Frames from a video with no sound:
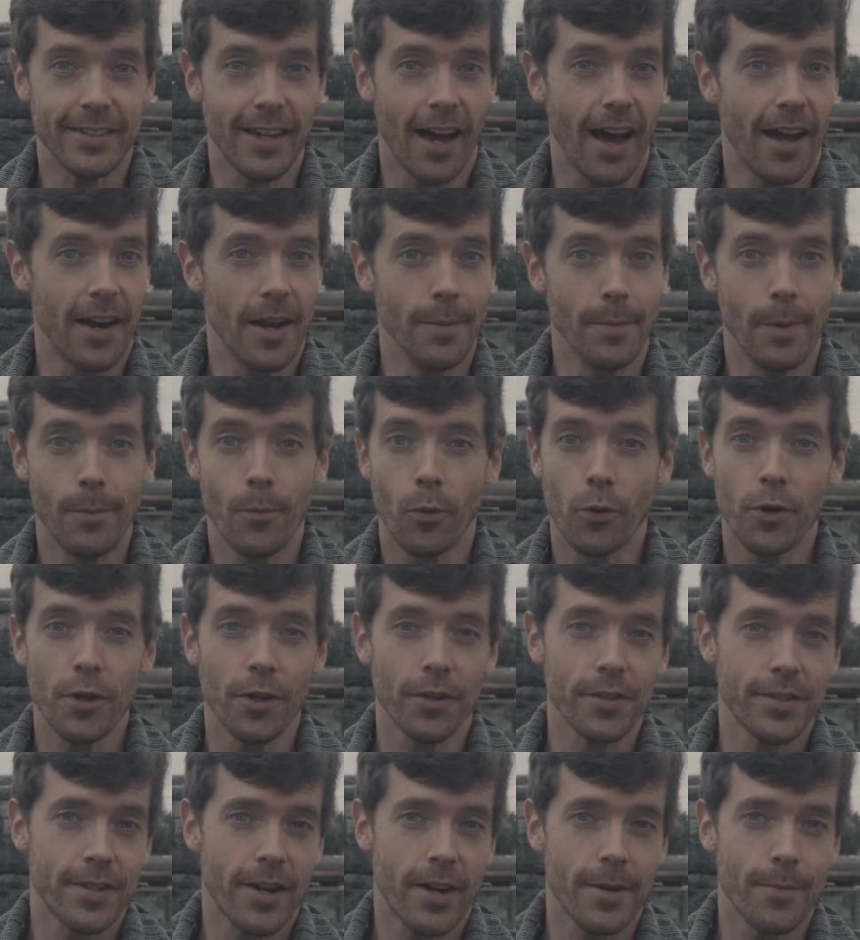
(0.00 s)
got a
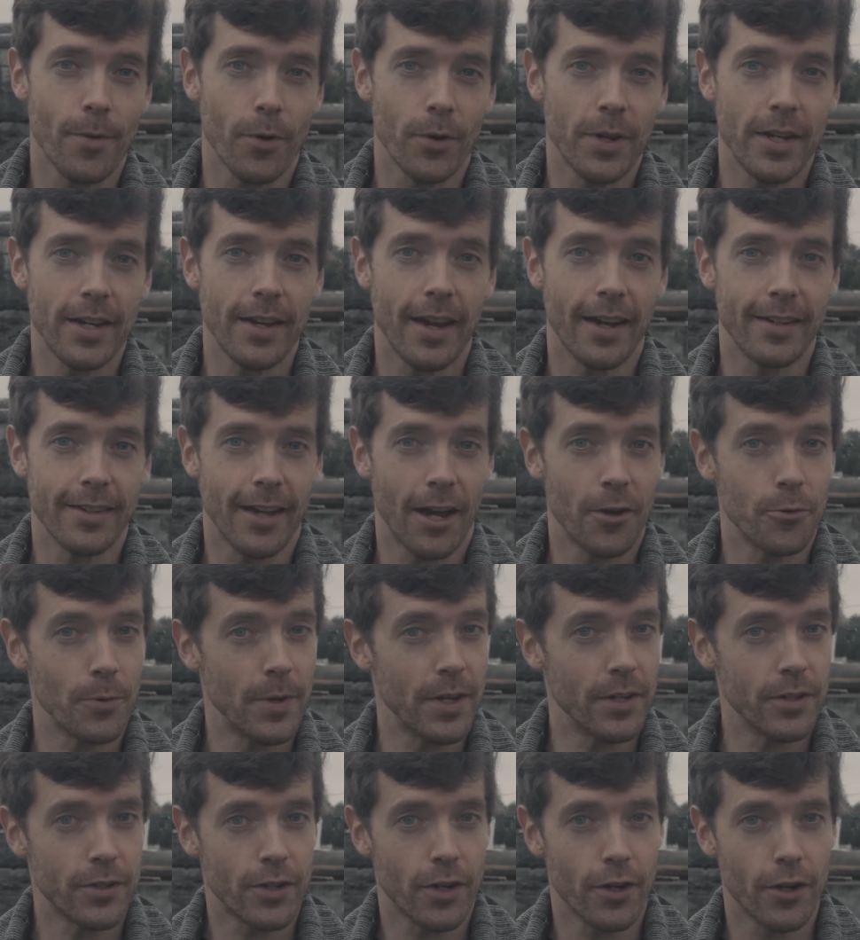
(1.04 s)
memorial ceremony and got
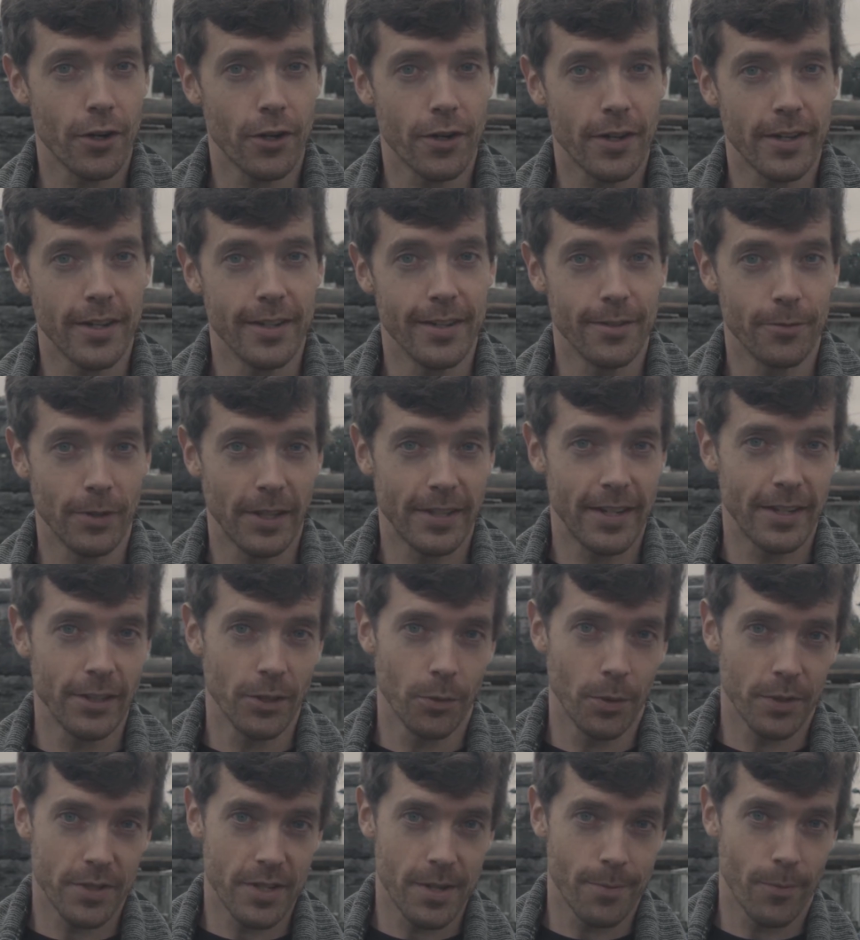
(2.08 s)
reinterred in St.
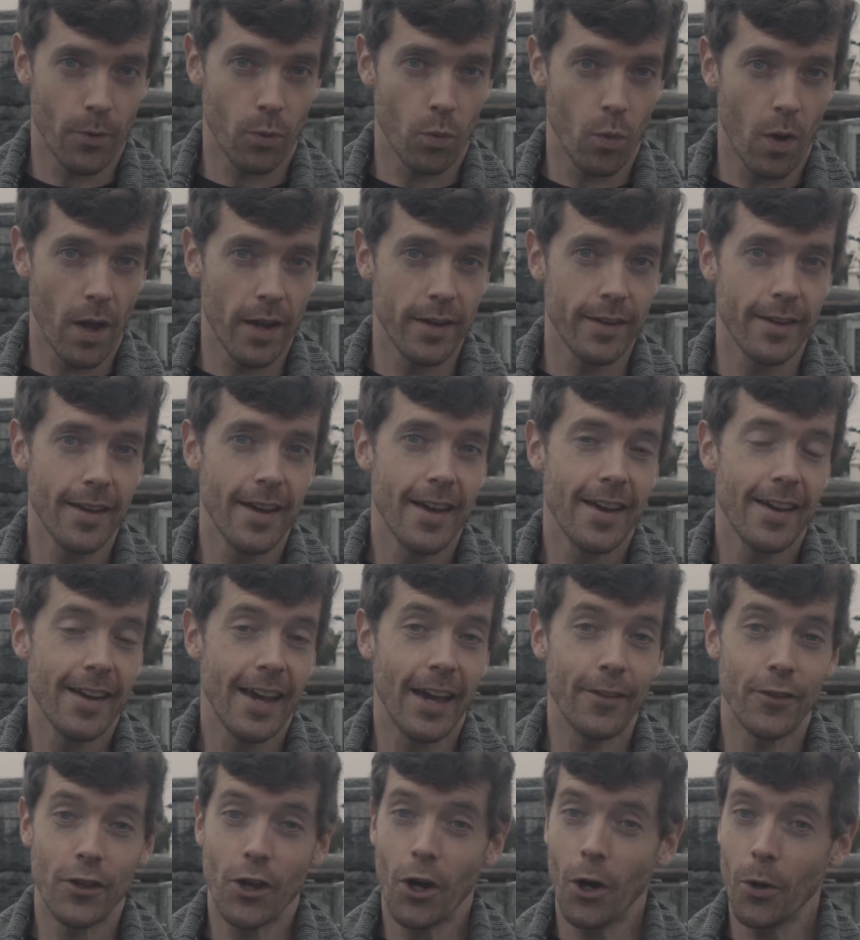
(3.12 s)
Louis number 1.
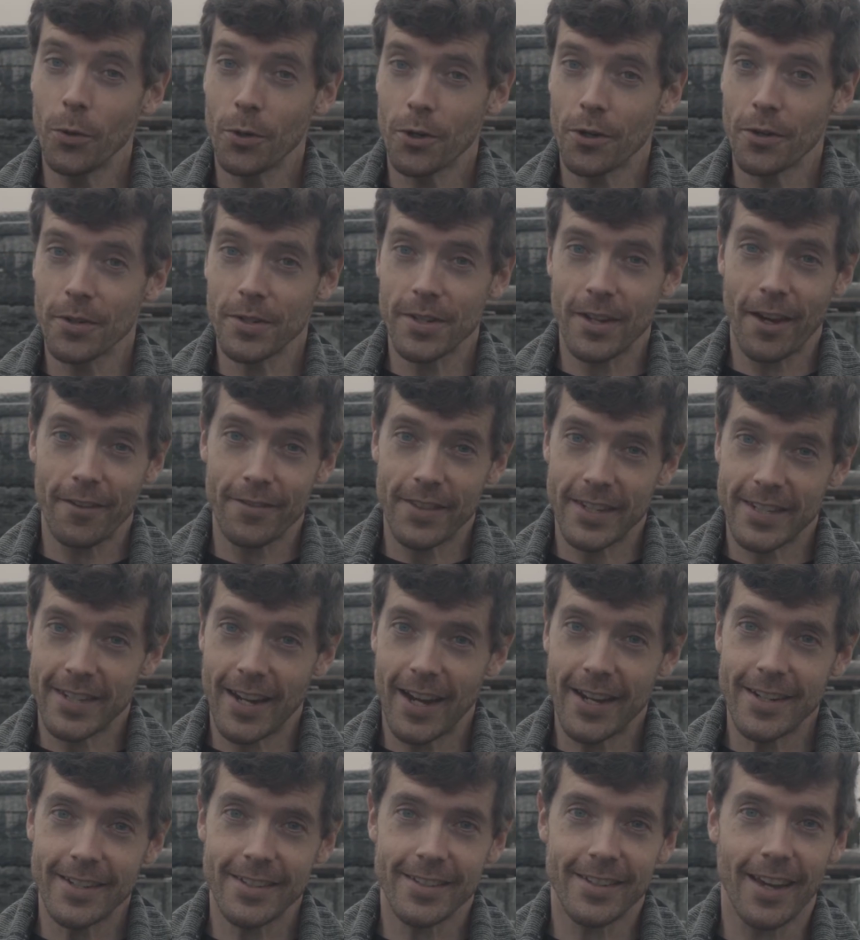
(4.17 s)
And the owners of the
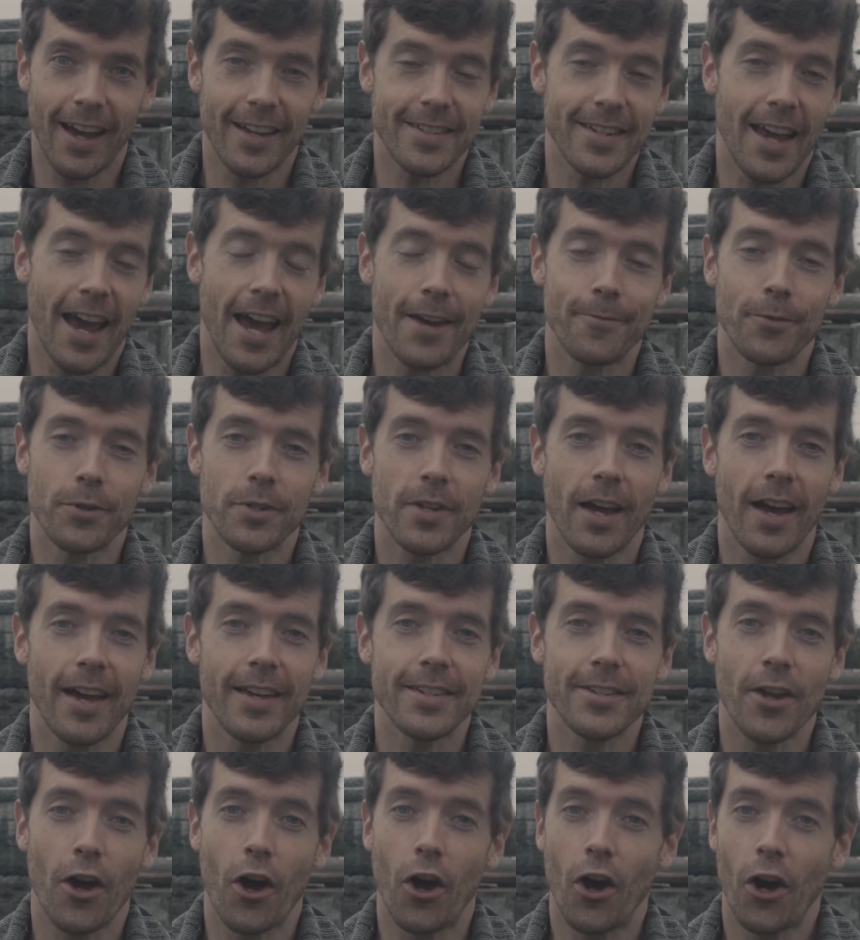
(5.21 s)
site got to
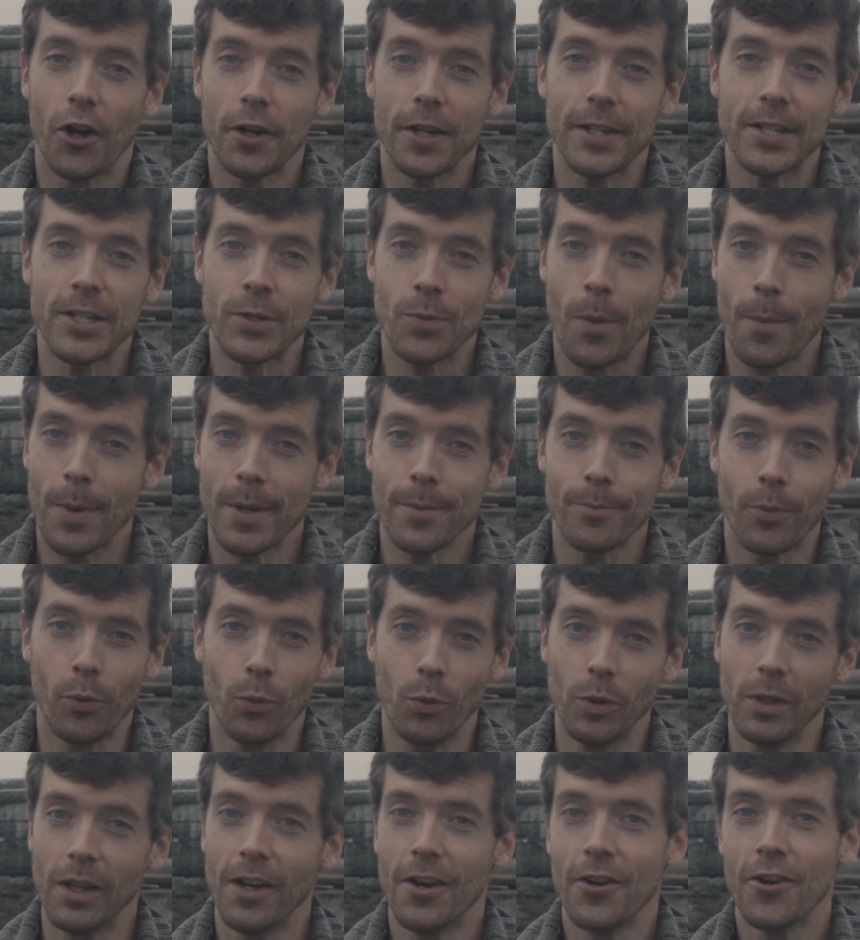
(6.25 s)
advertise a haunted swimming
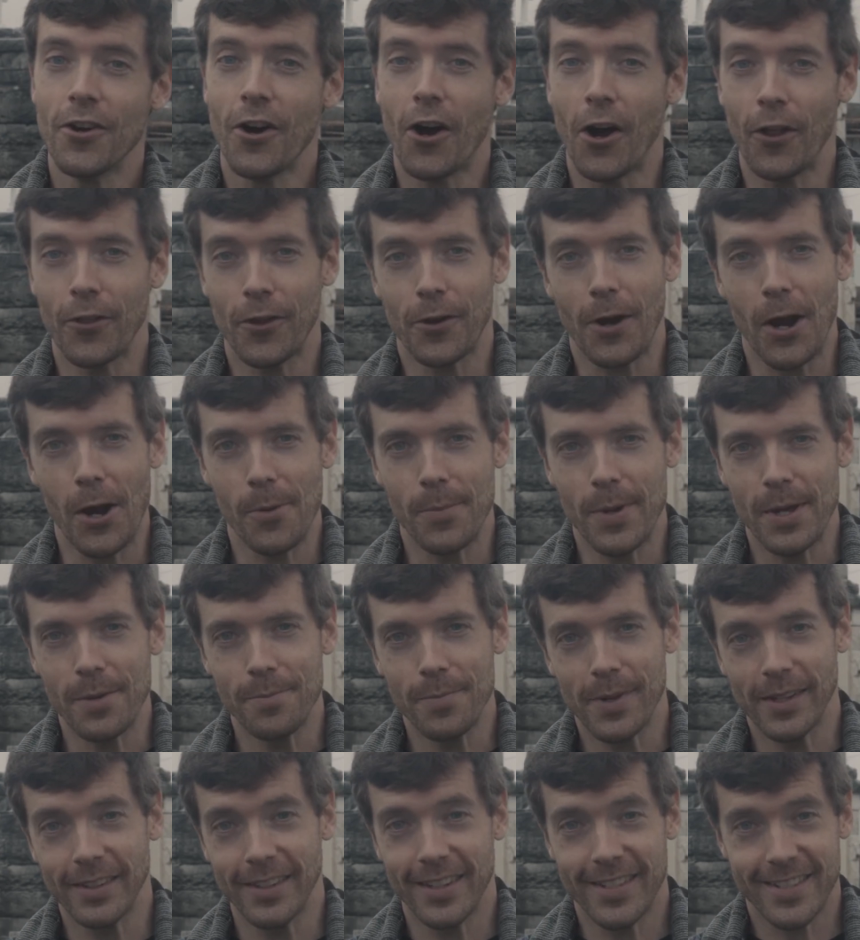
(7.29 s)
pool on their
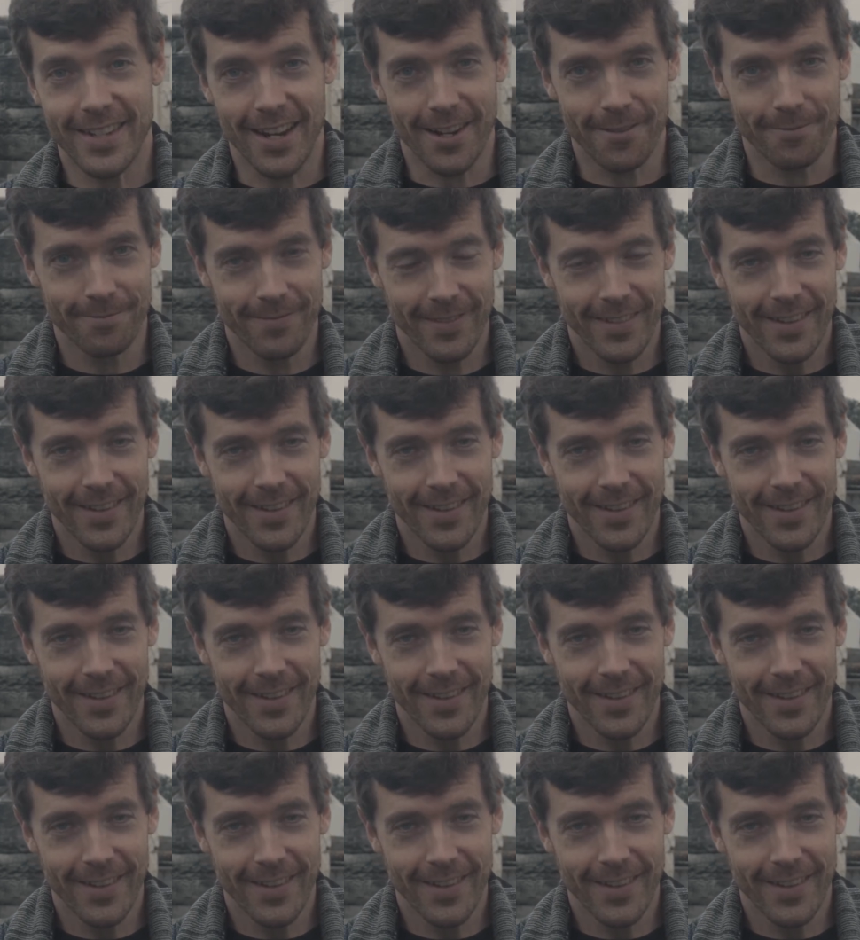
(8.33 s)
Airbnb listing.